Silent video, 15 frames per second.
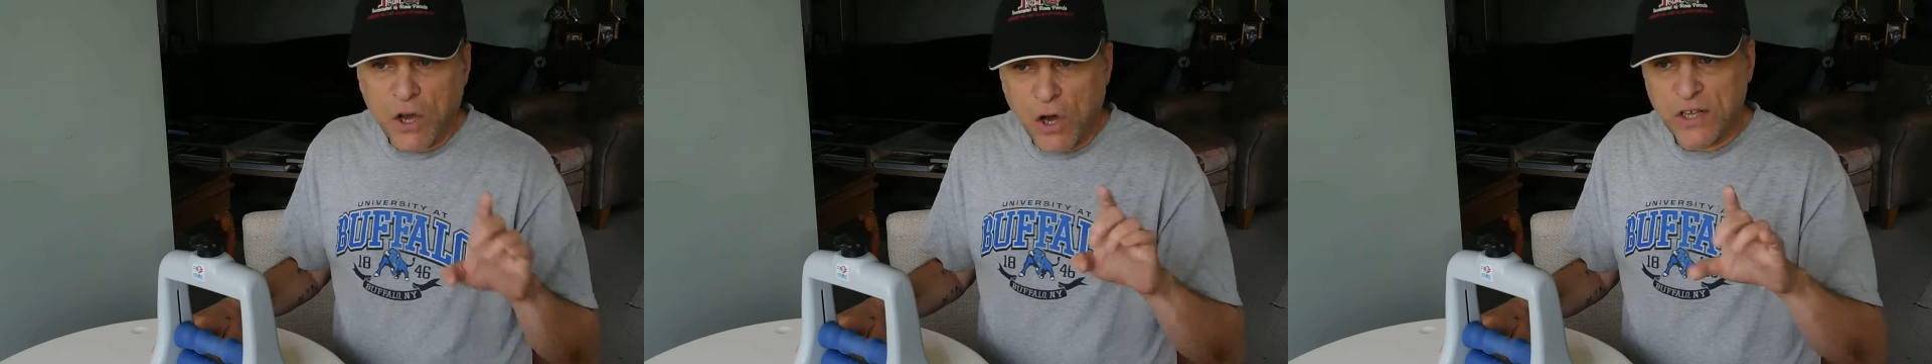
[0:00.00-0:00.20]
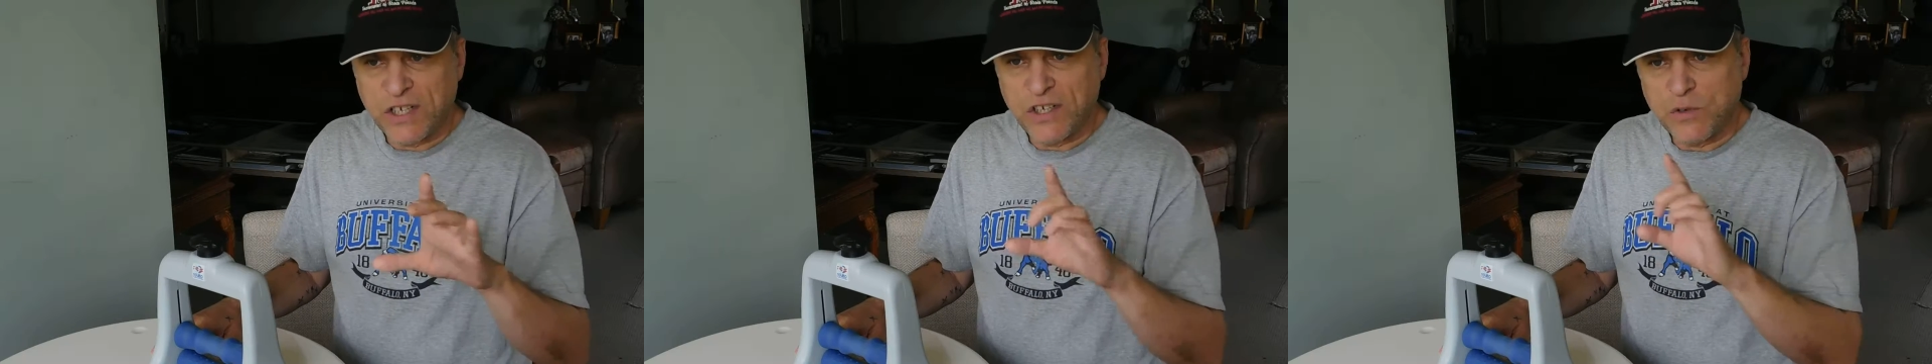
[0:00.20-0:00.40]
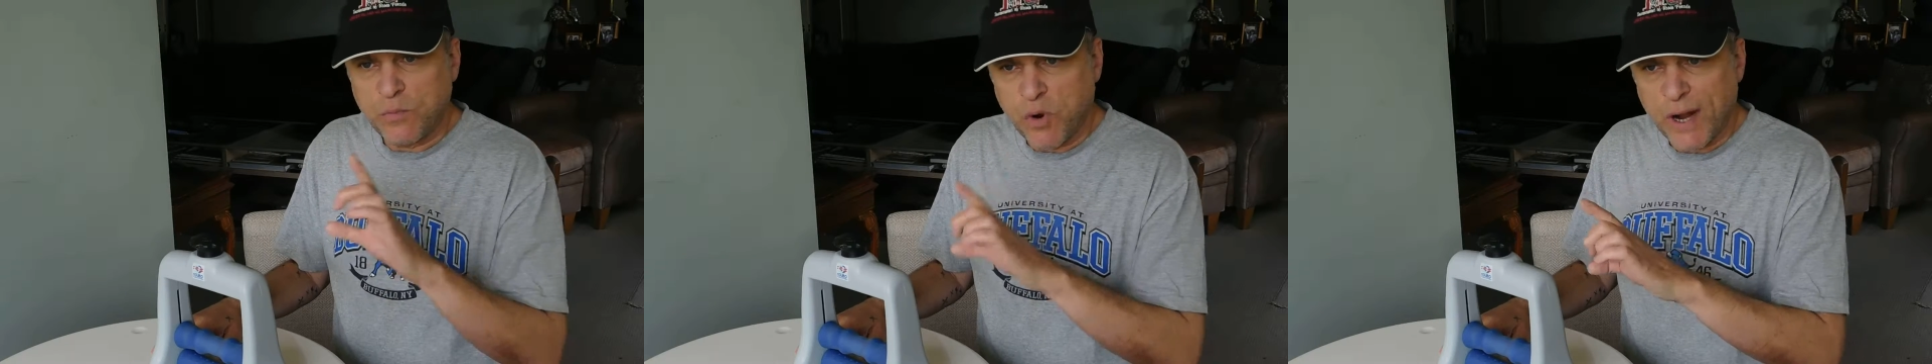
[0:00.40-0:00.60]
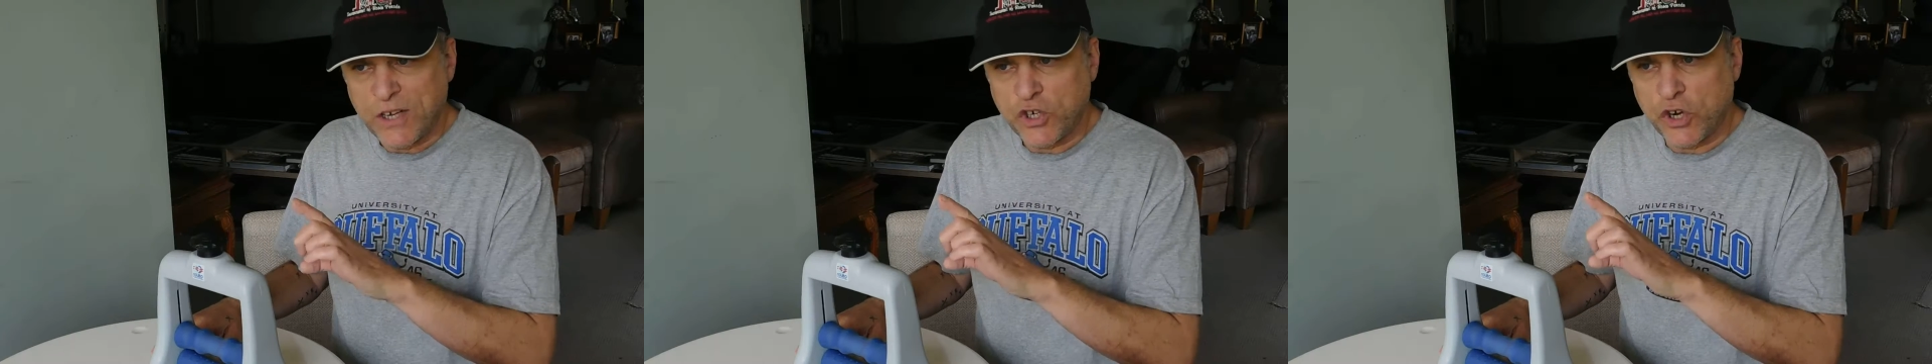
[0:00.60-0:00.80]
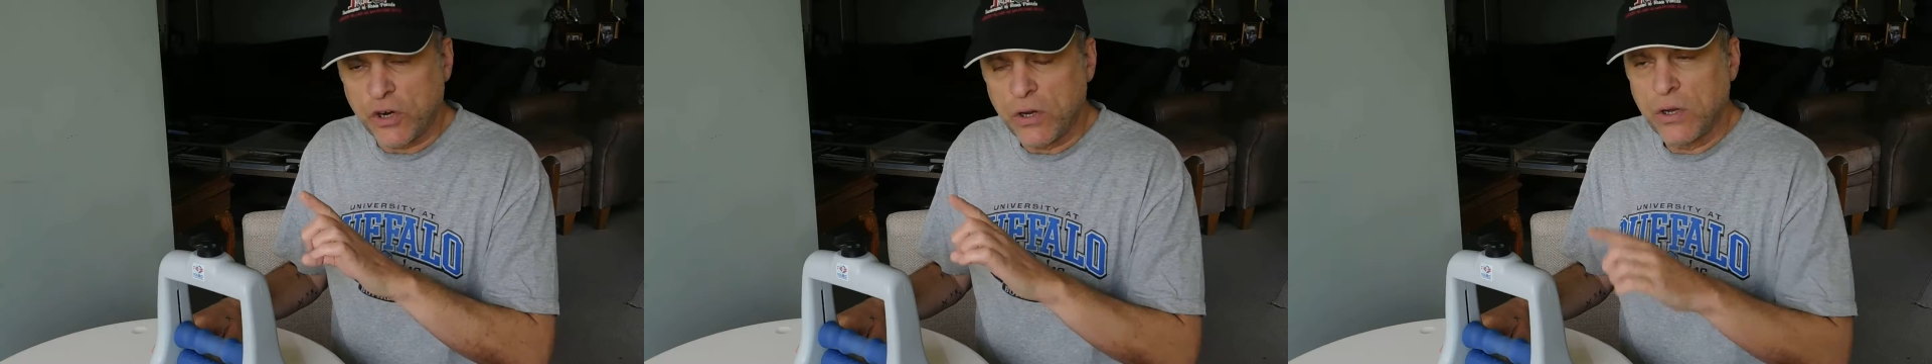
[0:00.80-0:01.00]
causes
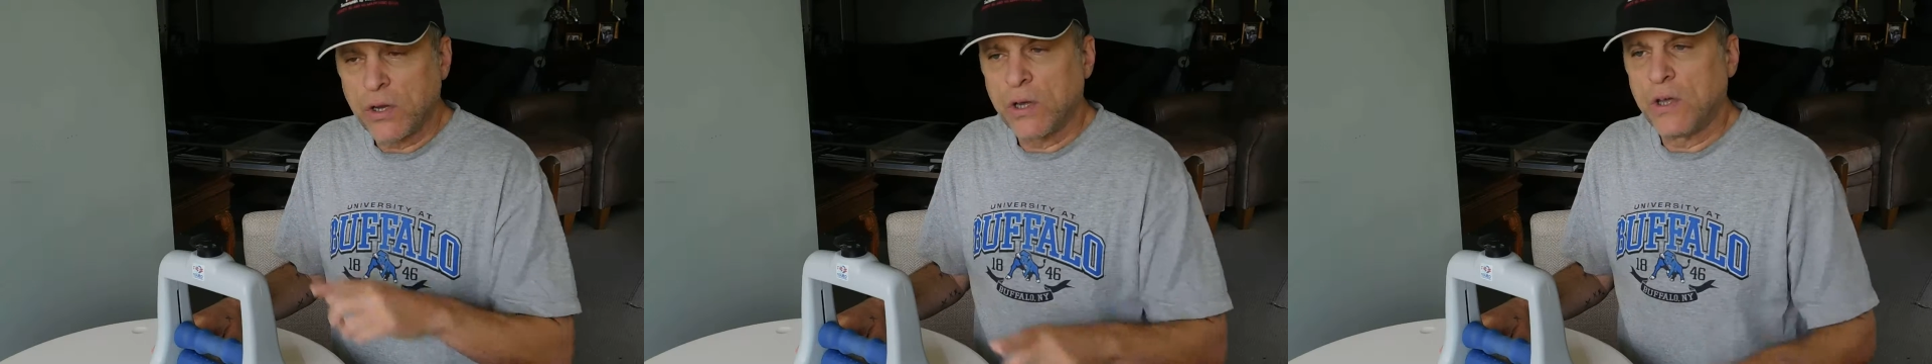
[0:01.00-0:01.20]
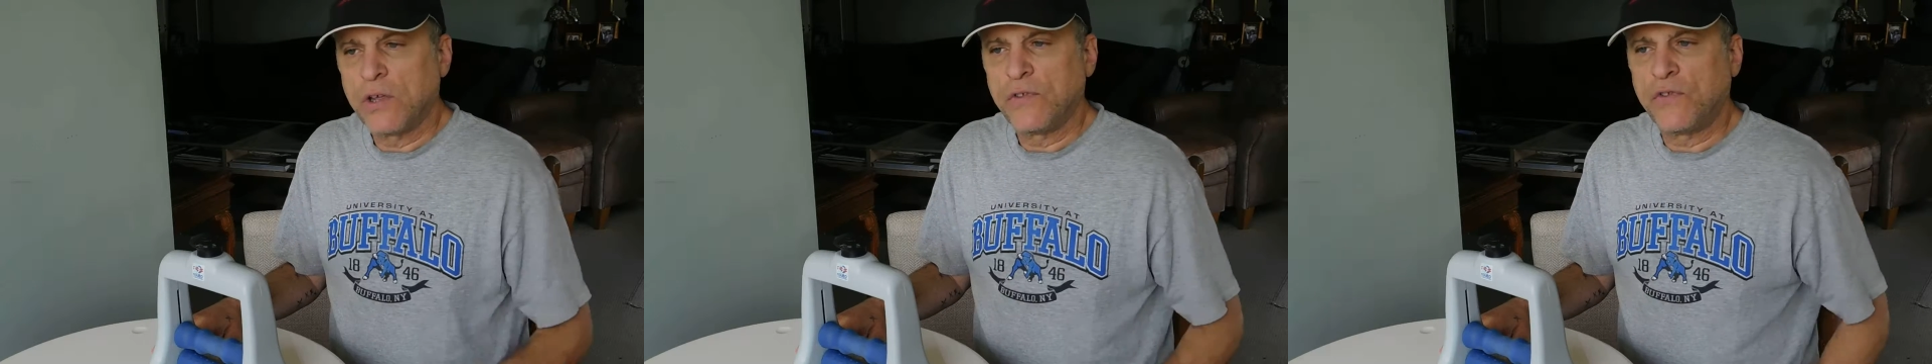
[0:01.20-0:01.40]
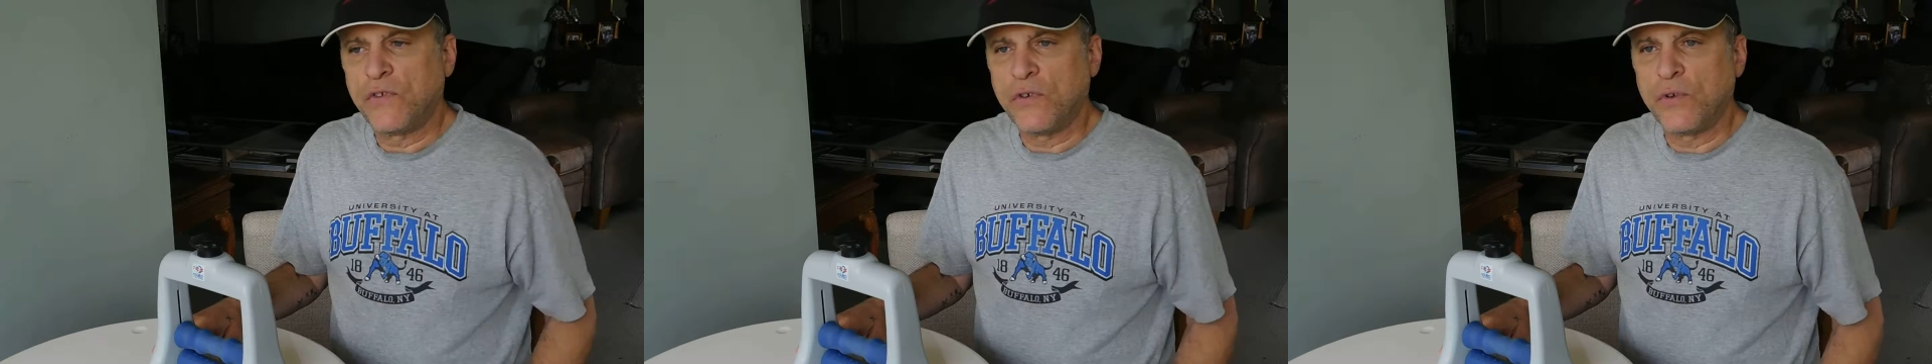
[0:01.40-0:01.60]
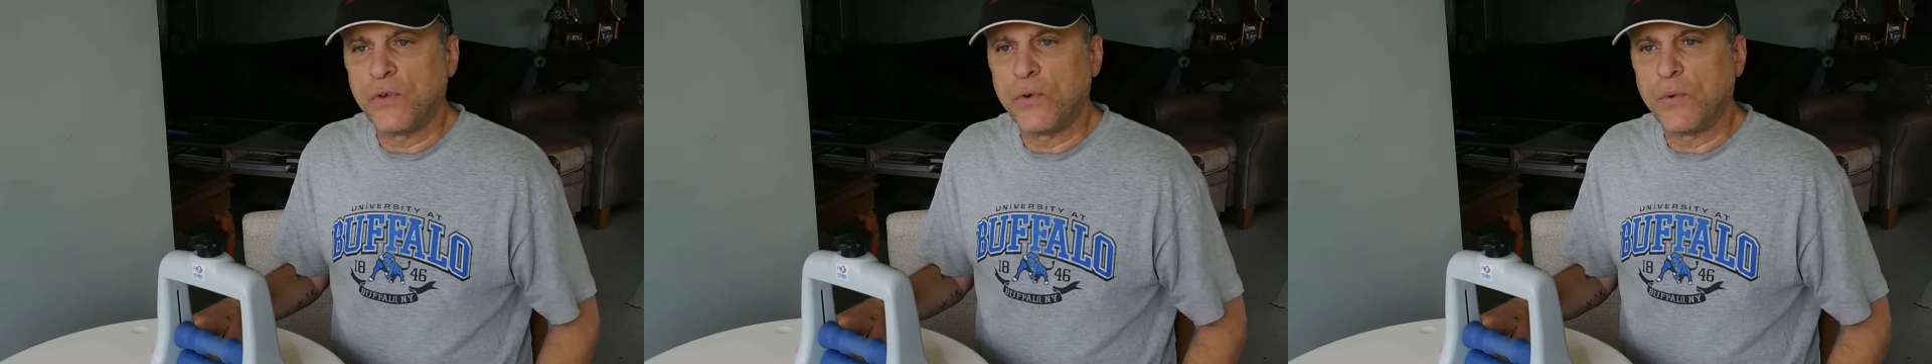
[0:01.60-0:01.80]
pressure to